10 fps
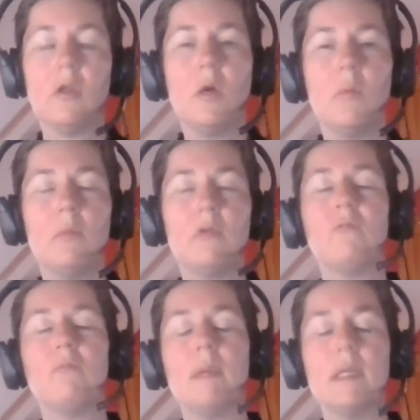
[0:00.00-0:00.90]
we would have
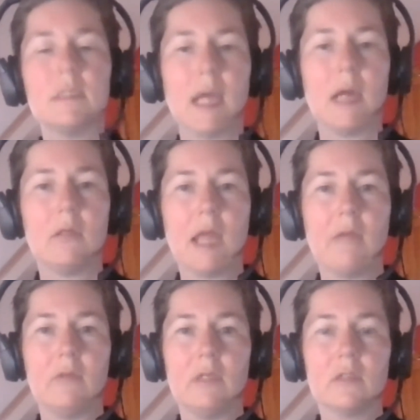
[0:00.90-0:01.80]
missed out
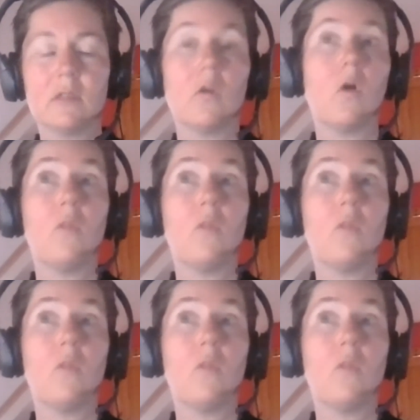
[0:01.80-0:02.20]
evidence on all the